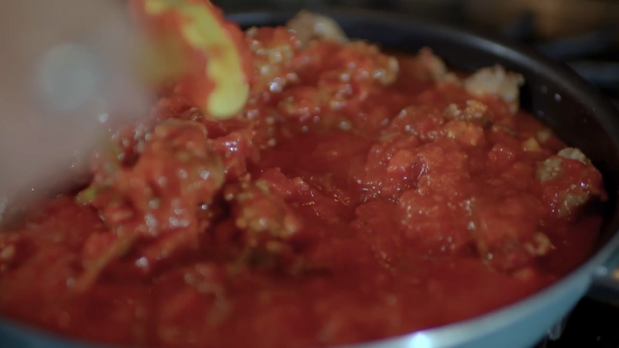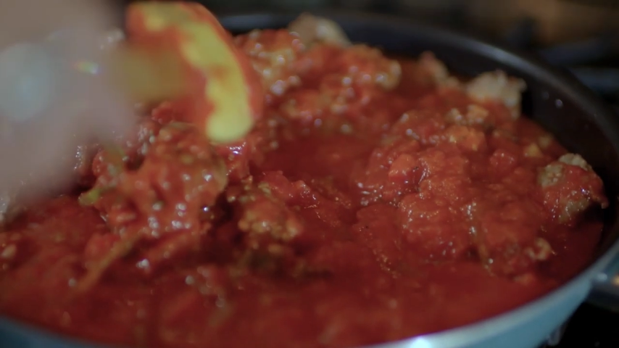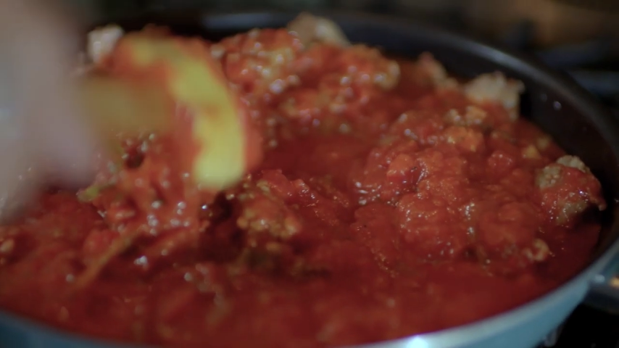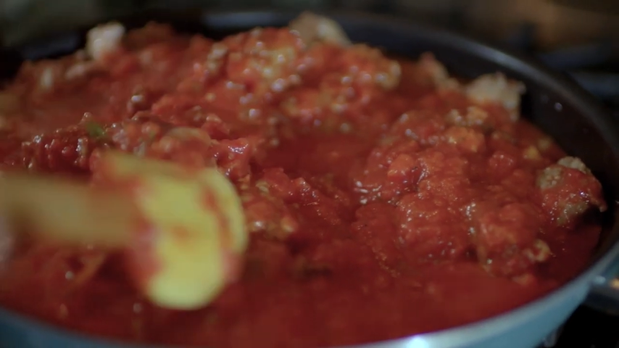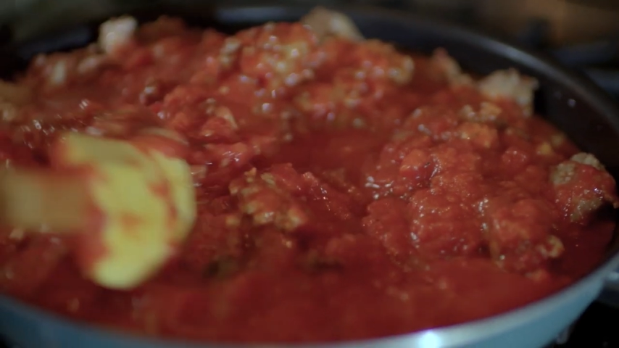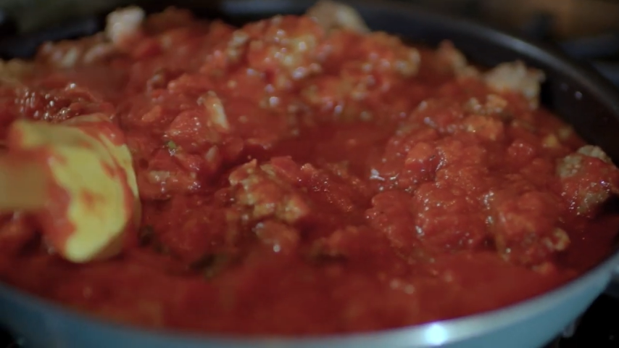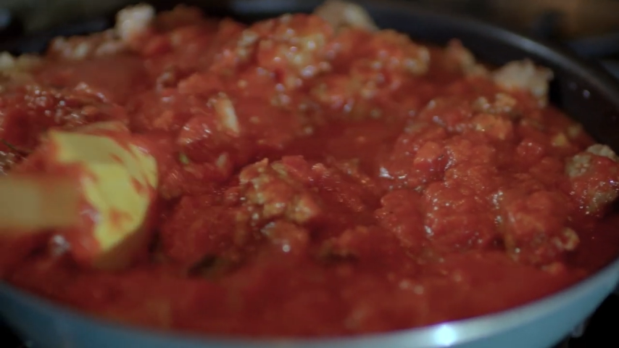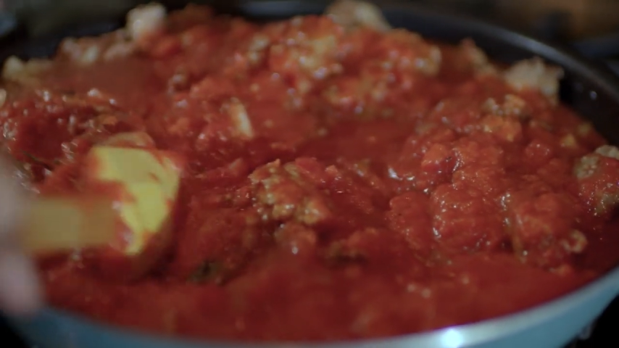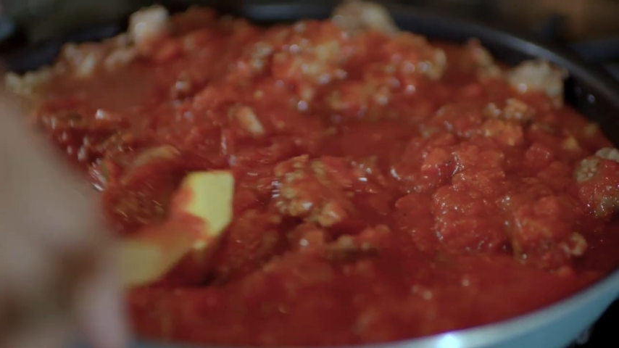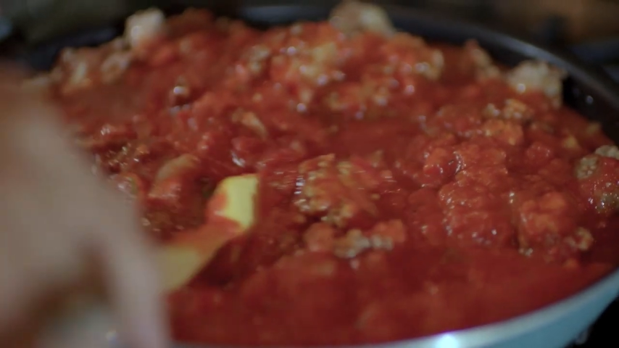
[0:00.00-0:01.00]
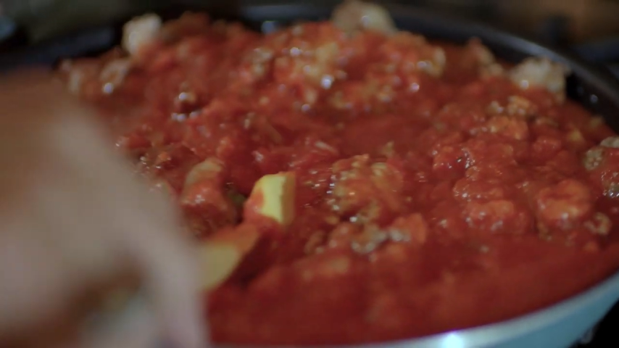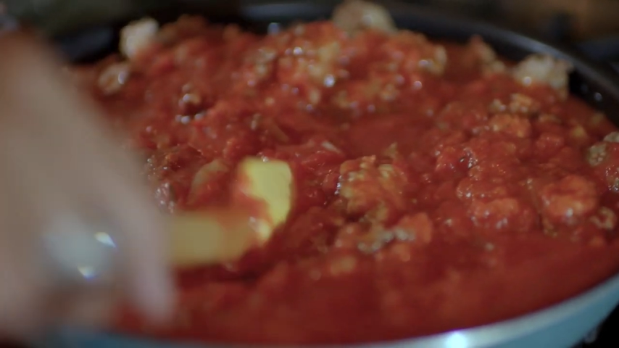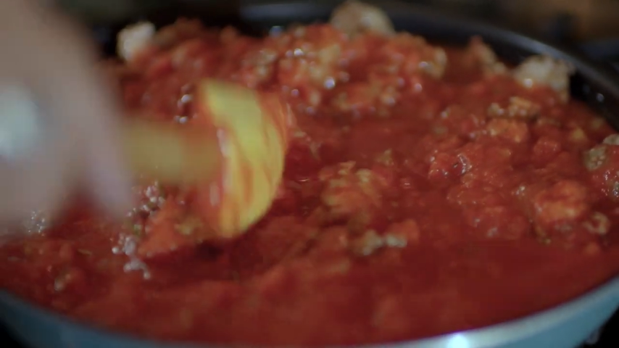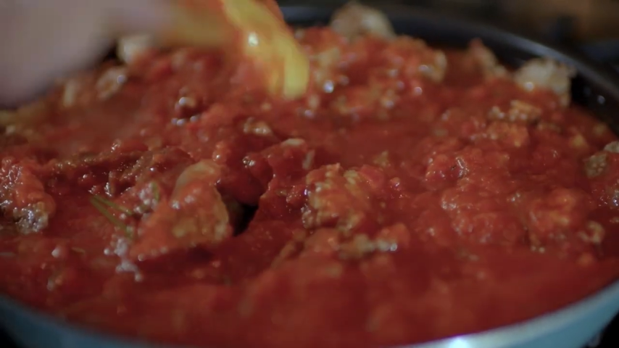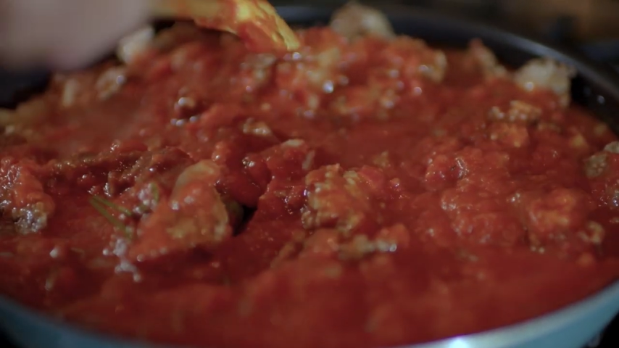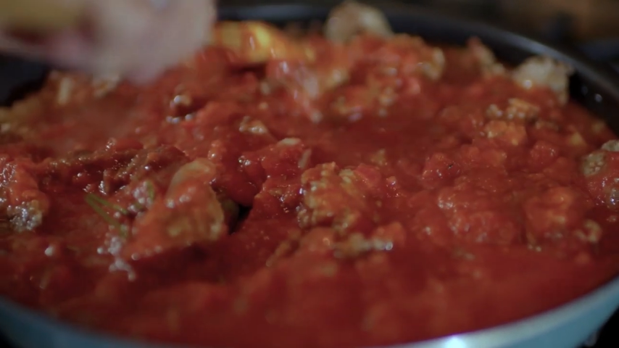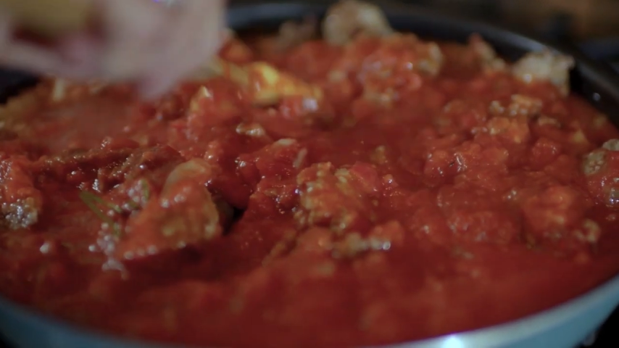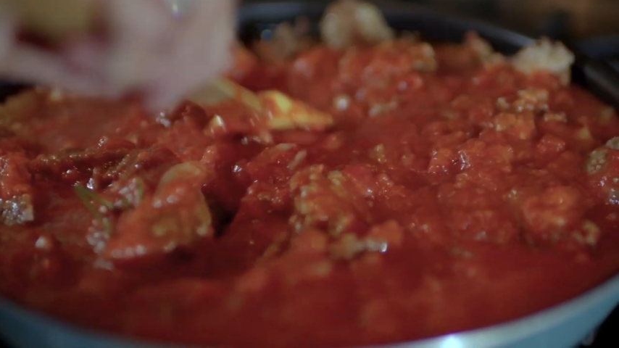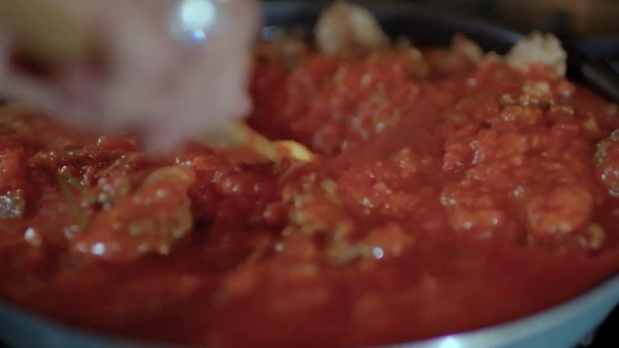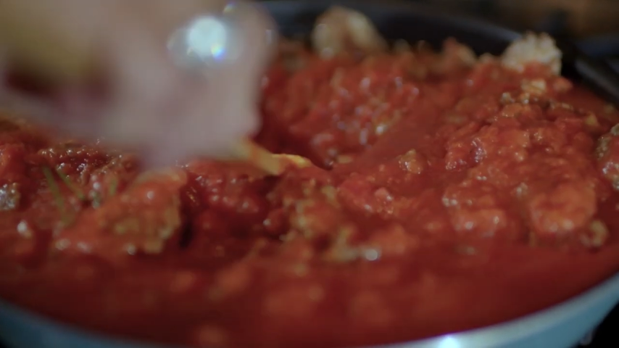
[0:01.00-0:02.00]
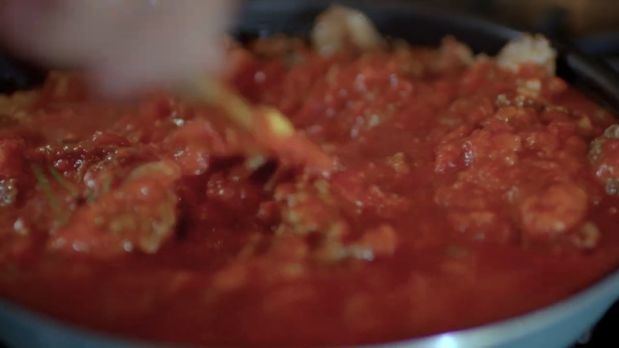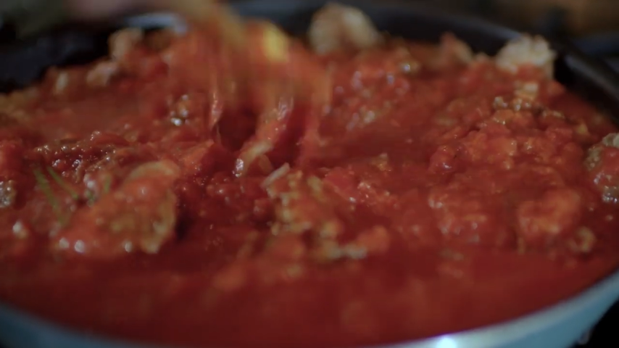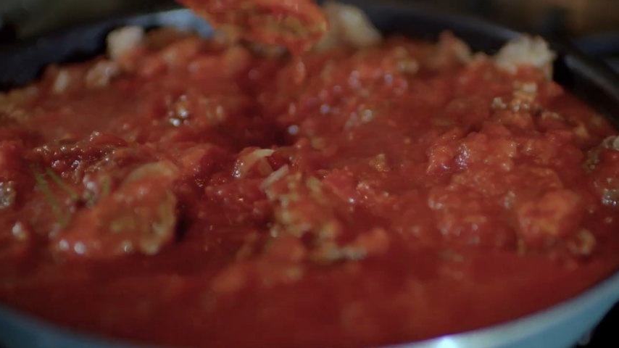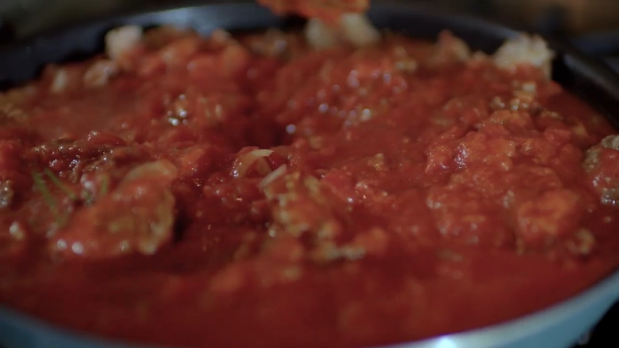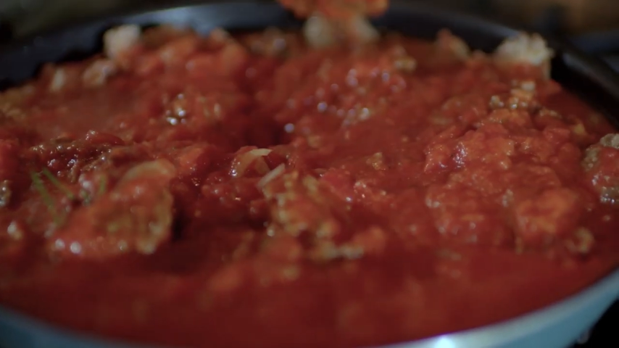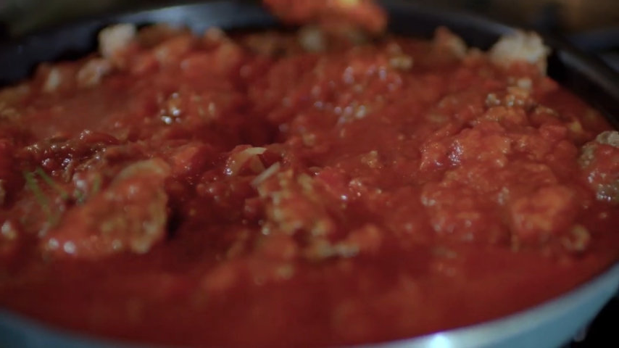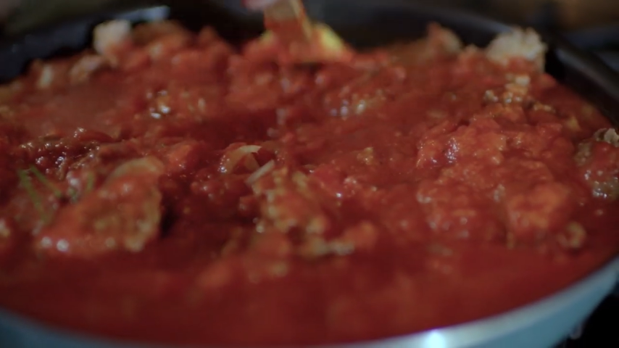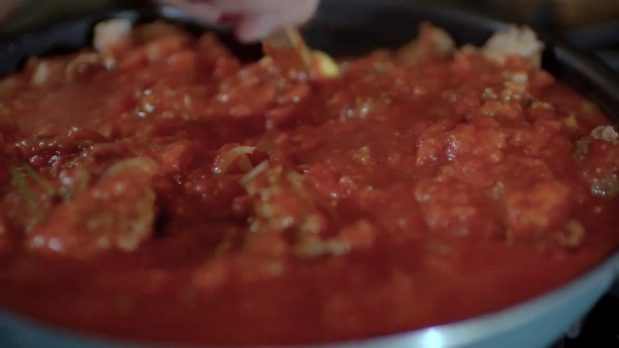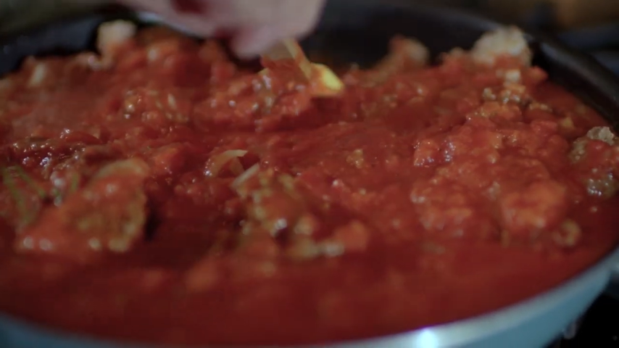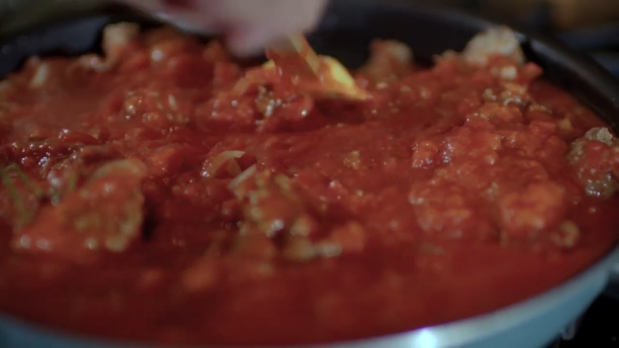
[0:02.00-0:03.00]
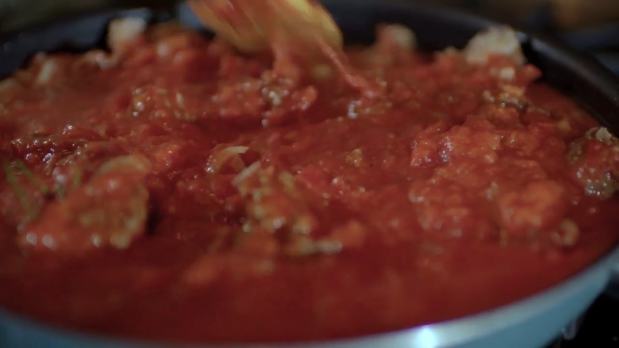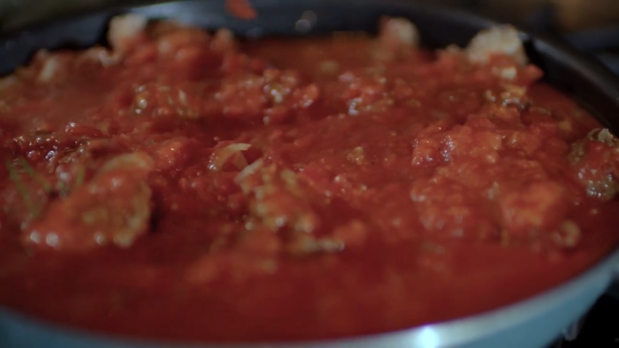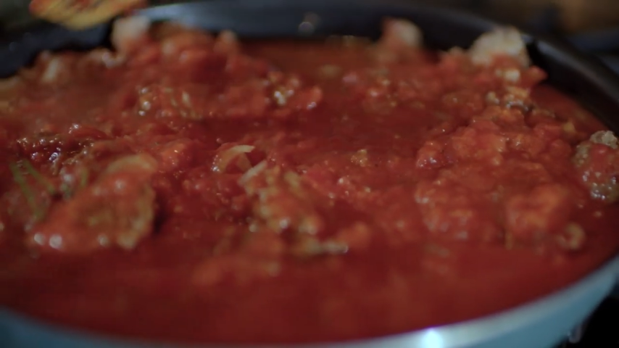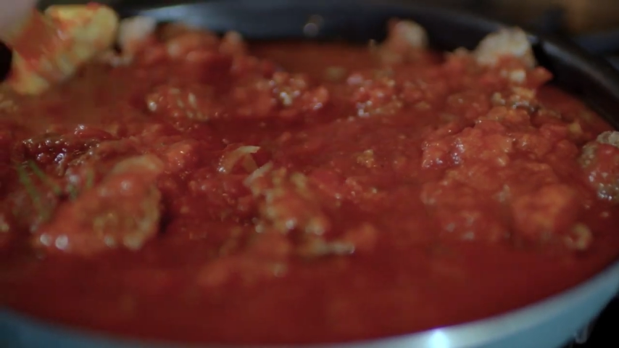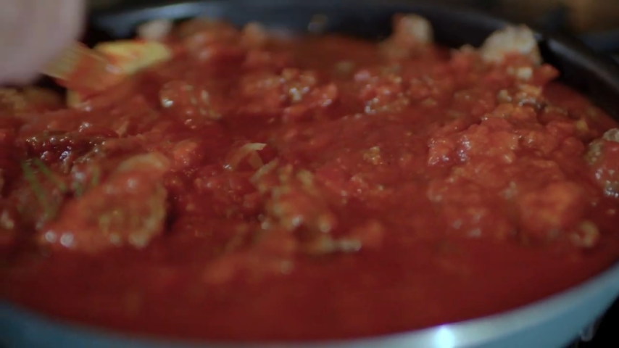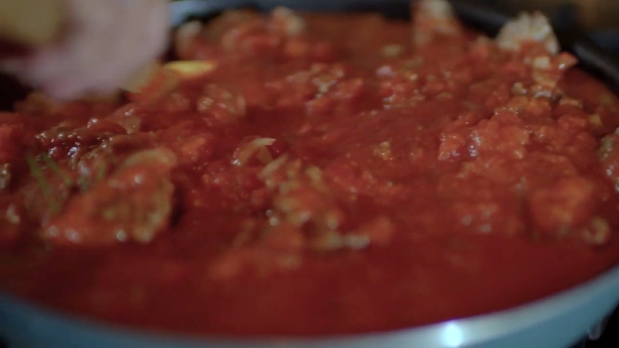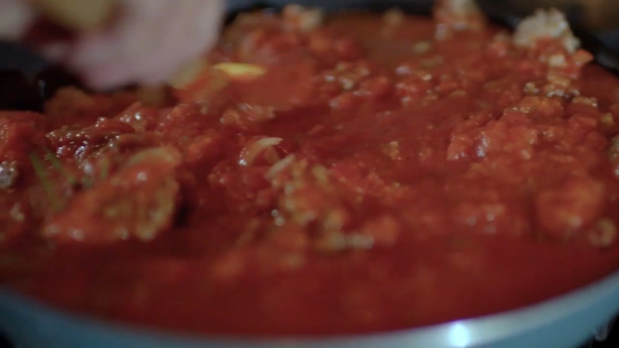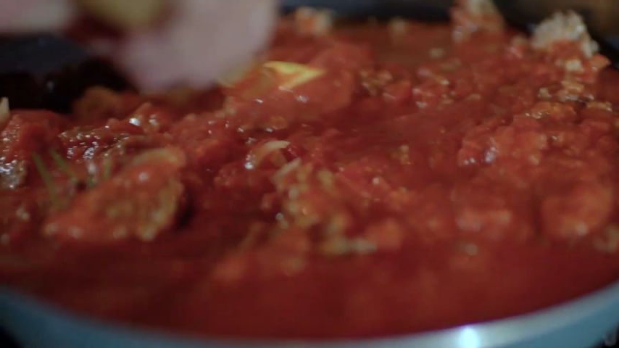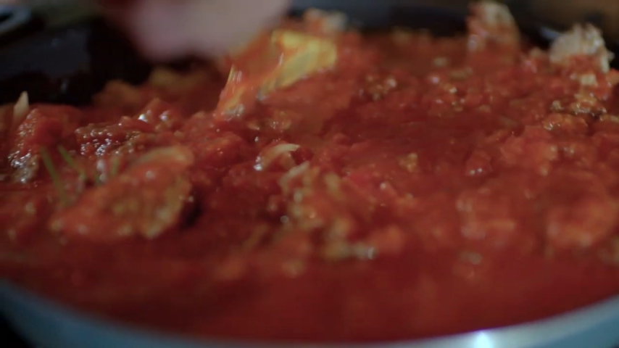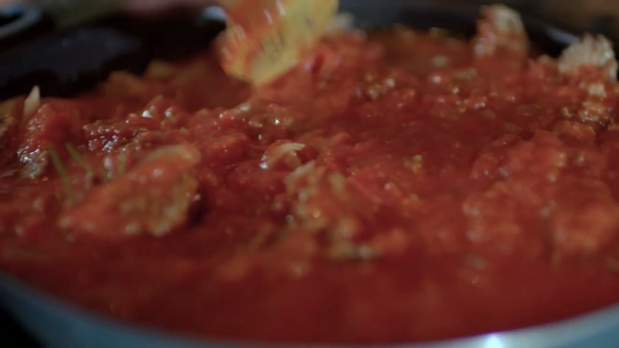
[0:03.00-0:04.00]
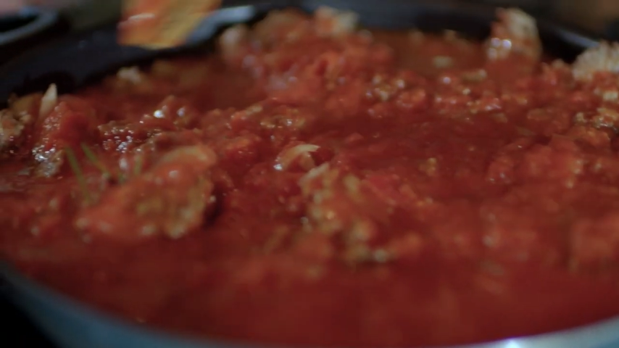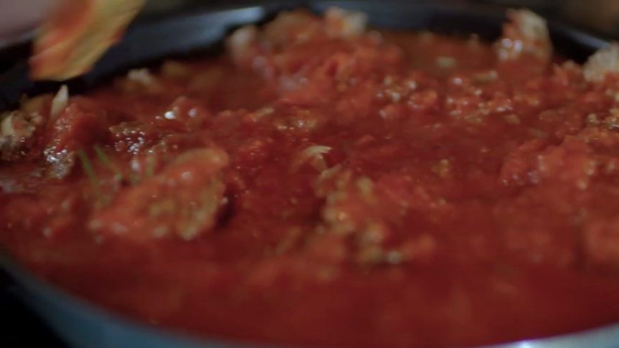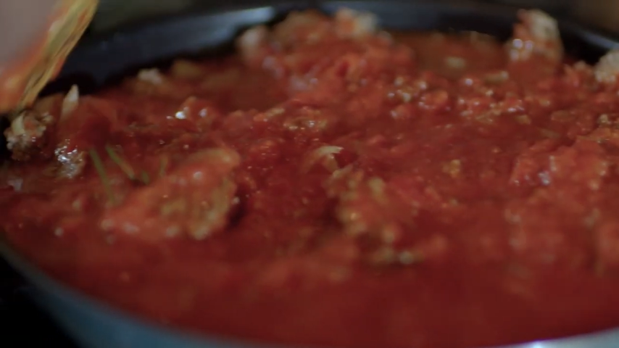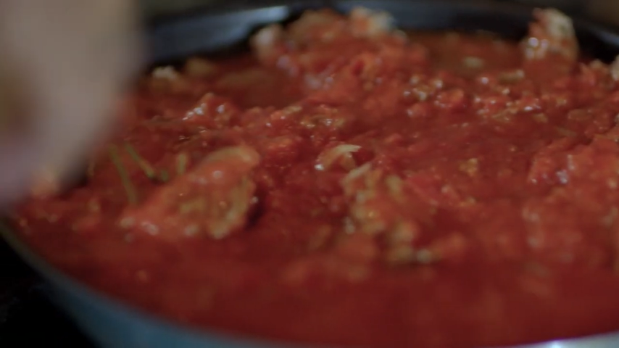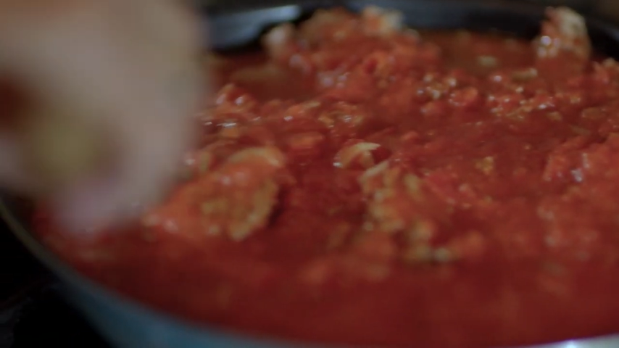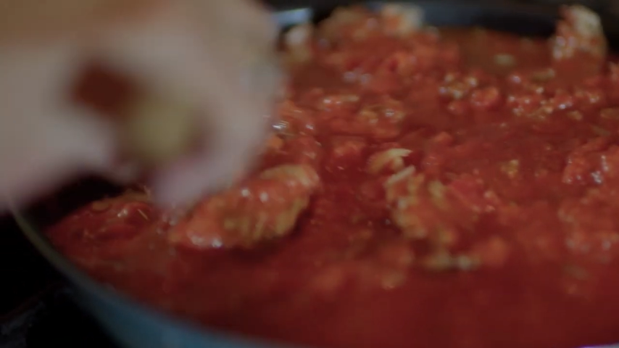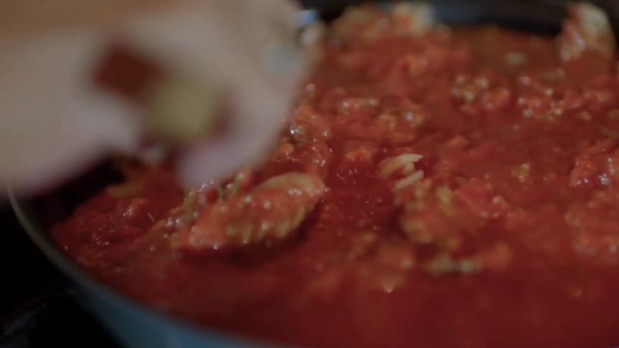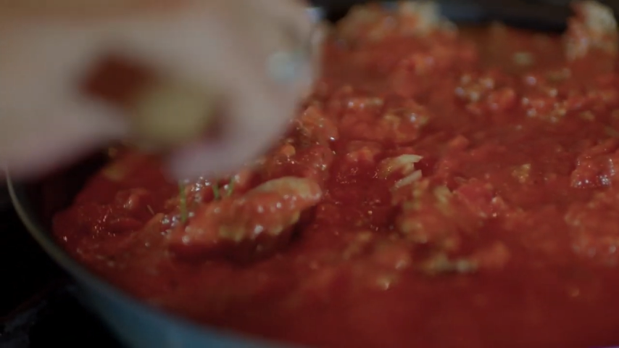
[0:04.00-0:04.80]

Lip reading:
(no speaker visible)